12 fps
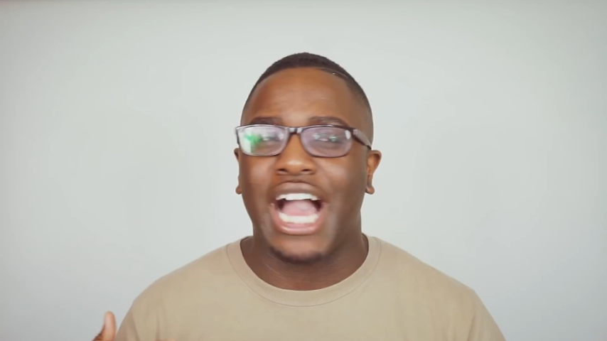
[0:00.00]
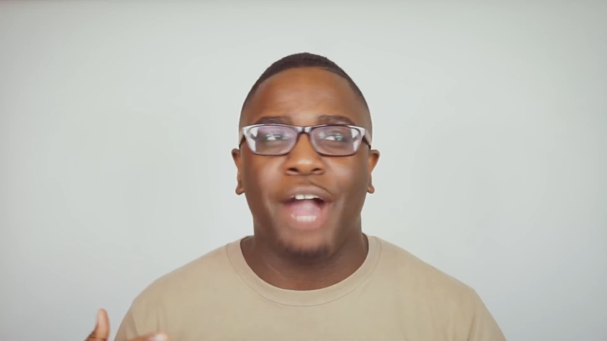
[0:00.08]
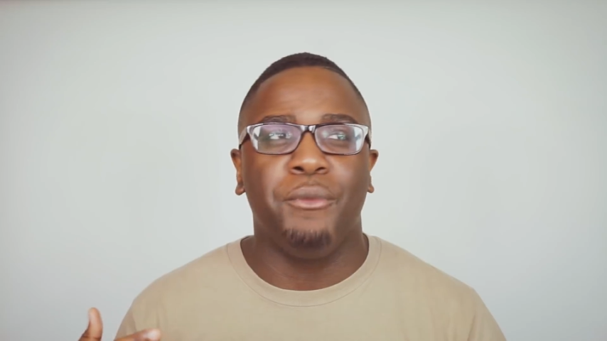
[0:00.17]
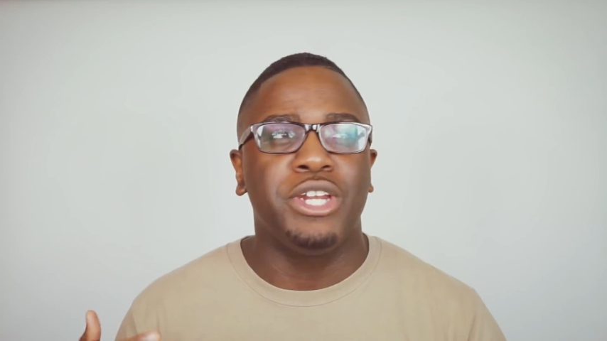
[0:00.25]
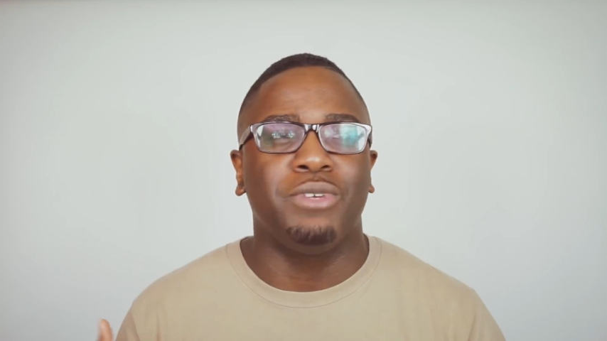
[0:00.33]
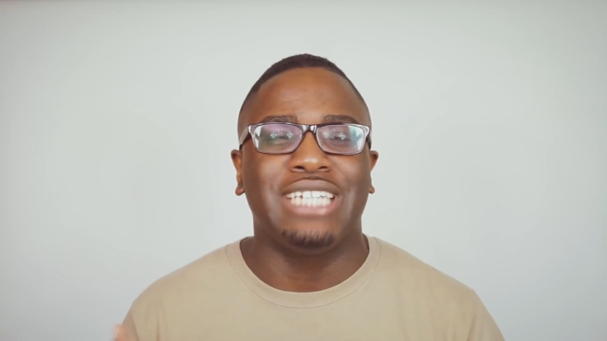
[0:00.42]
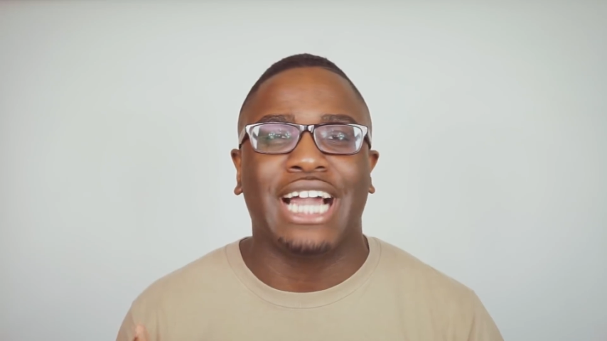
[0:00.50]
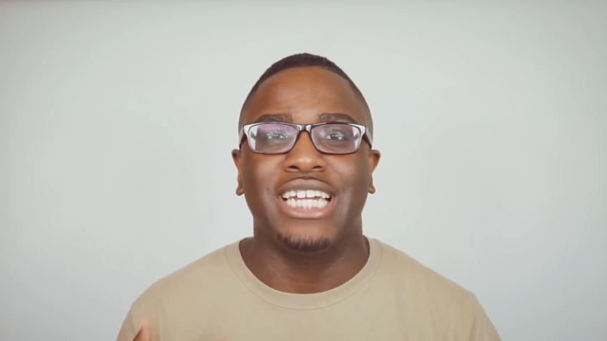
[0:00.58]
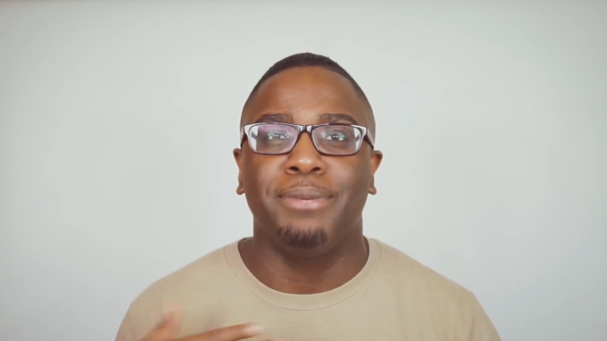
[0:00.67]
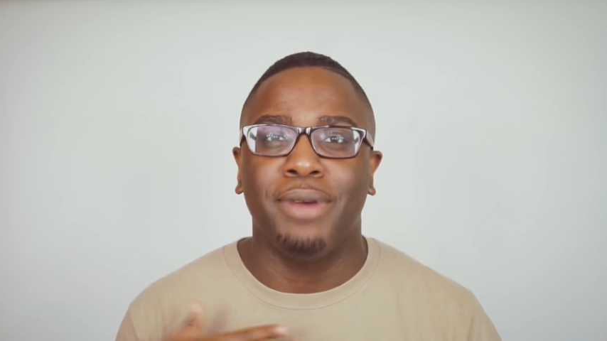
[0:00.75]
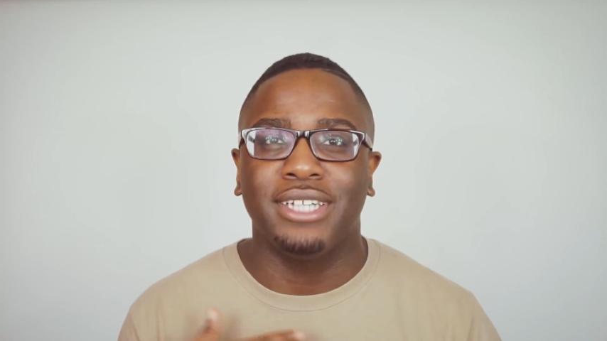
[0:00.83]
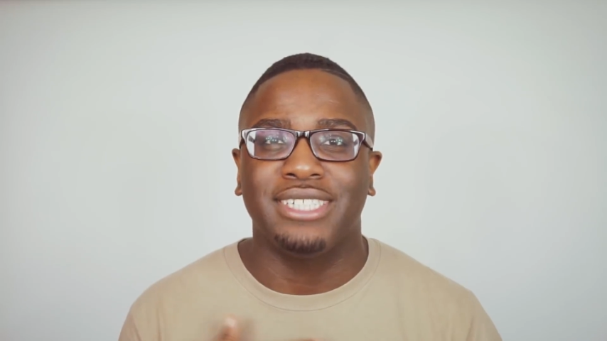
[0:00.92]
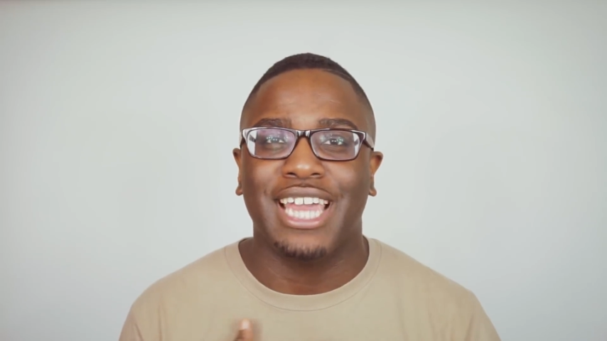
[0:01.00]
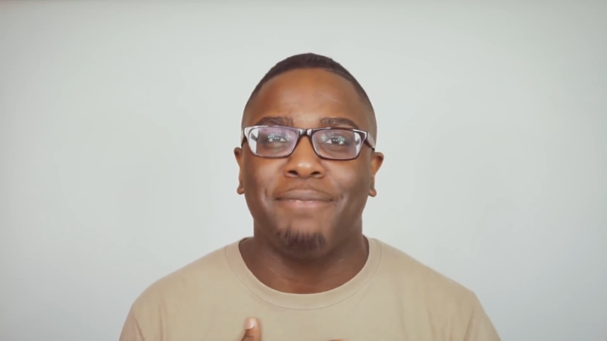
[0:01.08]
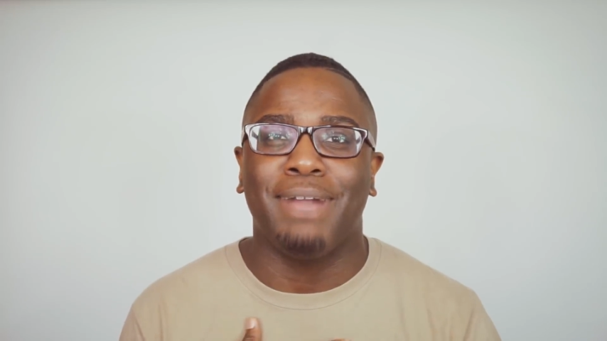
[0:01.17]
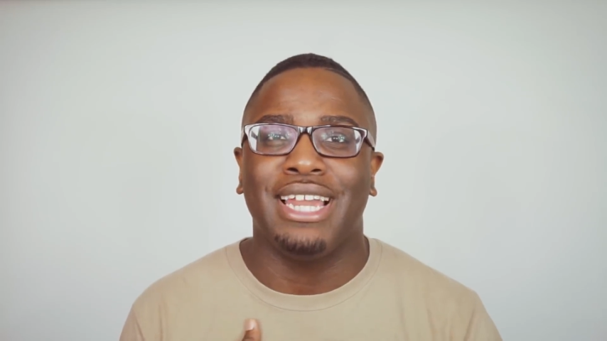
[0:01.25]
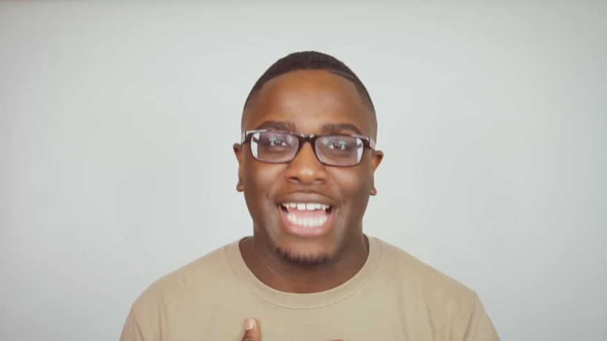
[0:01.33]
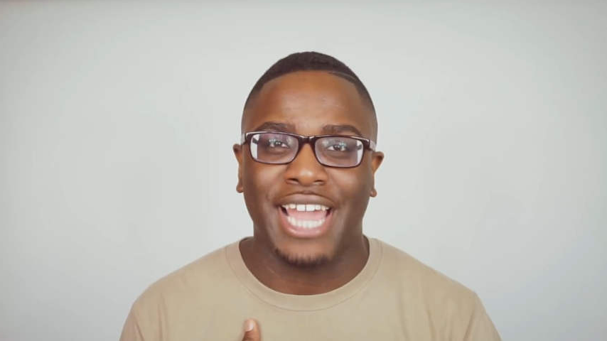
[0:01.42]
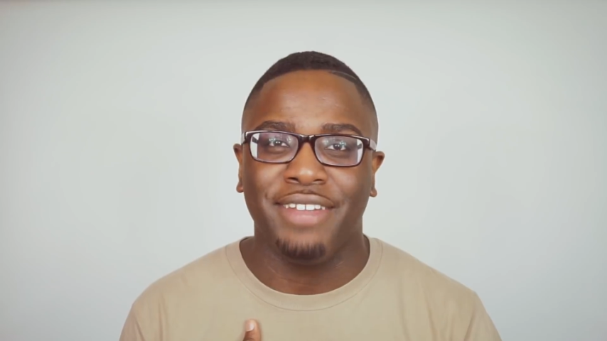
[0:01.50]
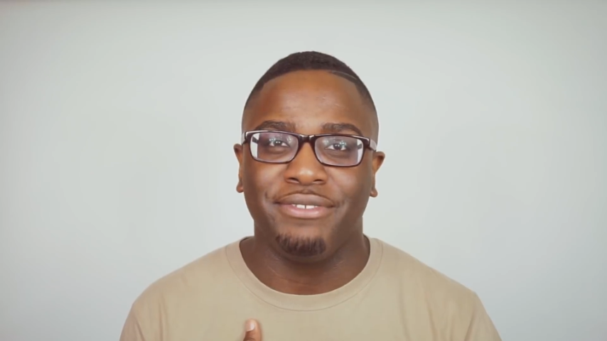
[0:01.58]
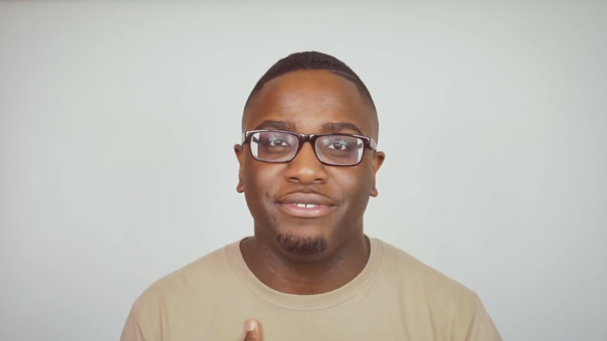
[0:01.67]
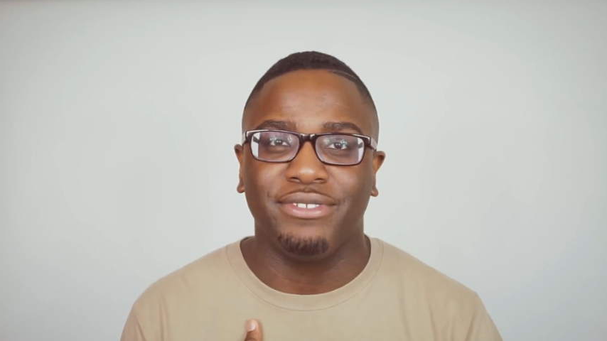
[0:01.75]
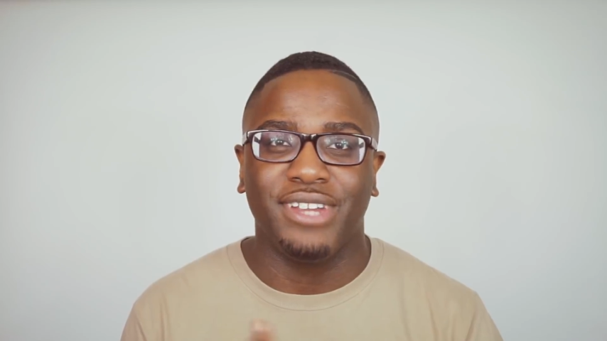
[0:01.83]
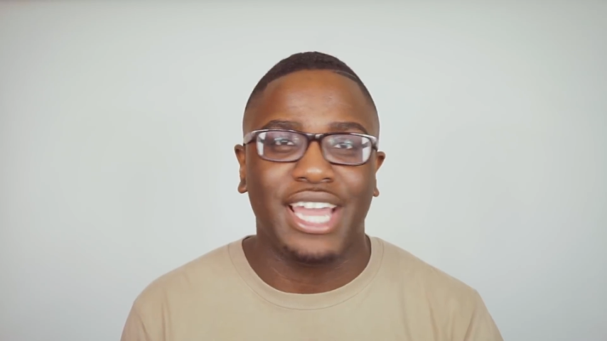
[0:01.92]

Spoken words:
I wouldn't want that kind of person in my life.